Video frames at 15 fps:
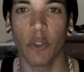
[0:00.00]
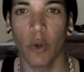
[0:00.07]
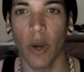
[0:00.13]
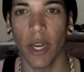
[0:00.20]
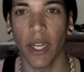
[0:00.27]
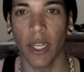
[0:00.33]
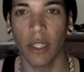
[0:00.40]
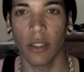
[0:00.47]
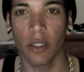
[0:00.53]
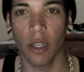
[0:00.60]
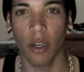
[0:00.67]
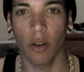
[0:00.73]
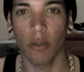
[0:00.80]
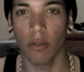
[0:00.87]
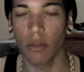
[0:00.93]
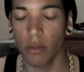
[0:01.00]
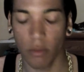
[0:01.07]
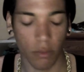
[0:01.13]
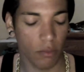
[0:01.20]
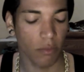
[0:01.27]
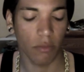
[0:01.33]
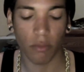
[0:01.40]
20, so
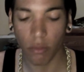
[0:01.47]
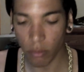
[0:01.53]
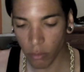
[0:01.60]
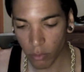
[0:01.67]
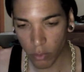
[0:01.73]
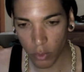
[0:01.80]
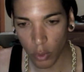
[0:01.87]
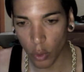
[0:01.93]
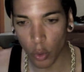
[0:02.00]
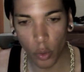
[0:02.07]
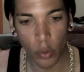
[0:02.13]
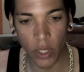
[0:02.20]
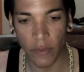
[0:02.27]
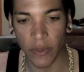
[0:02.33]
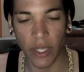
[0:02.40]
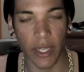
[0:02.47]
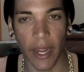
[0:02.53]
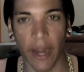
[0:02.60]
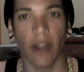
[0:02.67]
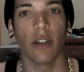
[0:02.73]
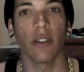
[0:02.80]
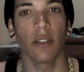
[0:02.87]
who even
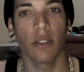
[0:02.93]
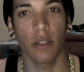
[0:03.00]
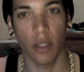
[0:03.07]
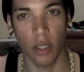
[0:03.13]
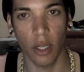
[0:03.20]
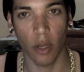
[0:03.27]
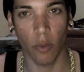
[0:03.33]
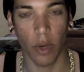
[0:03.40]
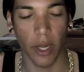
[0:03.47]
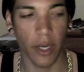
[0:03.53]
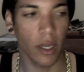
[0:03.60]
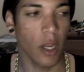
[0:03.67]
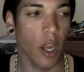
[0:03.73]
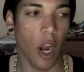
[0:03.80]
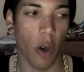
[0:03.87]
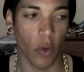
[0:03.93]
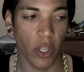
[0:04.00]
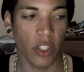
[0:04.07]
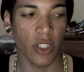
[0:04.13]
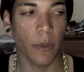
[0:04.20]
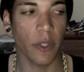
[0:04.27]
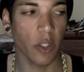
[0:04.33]
cares? You know what?
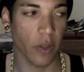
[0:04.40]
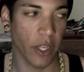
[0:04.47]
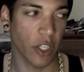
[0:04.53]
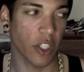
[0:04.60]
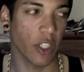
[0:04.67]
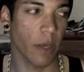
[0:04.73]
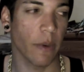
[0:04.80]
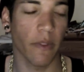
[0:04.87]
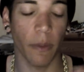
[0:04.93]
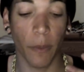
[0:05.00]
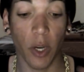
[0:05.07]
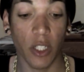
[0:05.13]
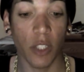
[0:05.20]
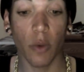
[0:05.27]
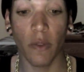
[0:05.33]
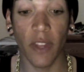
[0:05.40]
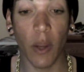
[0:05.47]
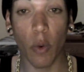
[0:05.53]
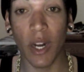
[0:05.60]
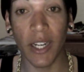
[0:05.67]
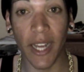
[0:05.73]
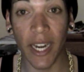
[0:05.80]
Relationship is relationship. If the person, if they
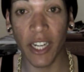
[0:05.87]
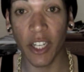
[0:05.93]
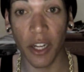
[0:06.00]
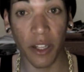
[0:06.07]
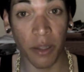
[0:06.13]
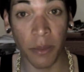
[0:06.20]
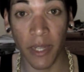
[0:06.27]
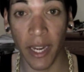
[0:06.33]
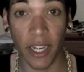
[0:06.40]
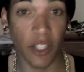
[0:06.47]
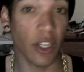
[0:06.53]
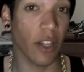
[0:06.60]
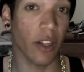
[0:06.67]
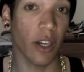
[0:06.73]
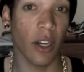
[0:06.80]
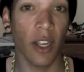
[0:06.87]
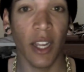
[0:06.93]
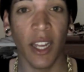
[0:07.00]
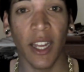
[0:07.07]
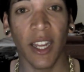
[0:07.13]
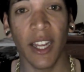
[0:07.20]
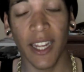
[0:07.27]
want to date each other, let them date each other.
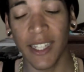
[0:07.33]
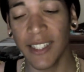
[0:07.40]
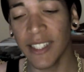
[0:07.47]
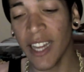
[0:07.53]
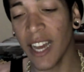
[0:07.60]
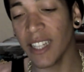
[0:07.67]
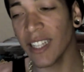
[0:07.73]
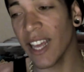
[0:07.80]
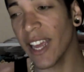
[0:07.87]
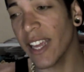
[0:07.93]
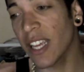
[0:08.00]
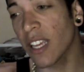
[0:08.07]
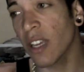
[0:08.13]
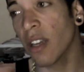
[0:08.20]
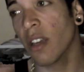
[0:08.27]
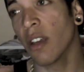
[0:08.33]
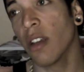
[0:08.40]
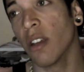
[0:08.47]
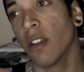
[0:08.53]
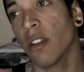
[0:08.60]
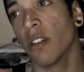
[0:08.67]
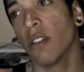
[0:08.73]
It's not like
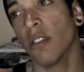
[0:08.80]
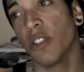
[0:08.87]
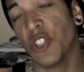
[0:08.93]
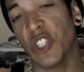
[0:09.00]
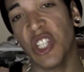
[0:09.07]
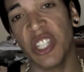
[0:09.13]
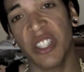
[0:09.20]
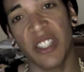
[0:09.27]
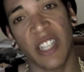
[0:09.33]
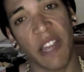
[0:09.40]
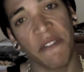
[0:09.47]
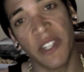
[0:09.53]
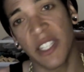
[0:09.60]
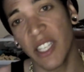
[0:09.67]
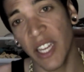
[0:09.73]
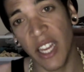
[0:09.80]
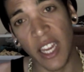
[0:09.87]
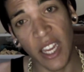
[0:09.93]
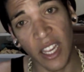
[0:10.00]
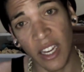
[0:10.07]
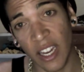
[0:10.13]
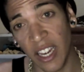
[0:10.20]
she's
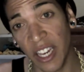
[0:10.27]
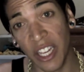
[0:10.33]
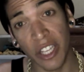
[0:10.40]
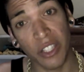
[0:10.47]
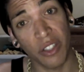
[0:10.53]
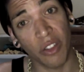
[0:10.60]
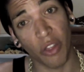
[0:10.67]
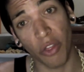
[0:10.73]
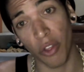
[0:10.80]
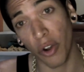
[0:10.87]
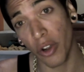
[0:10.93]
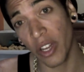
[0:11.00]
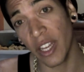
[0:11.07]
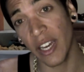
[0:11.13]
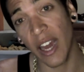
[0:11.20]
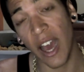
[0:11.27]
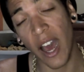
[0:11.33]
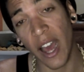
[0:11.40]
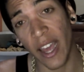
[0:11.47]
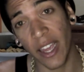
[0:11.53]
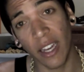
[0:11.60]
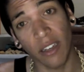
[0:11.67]
17 and he's
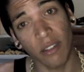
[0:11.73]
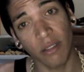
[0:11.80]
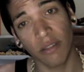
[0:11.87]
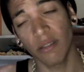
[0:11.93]
39.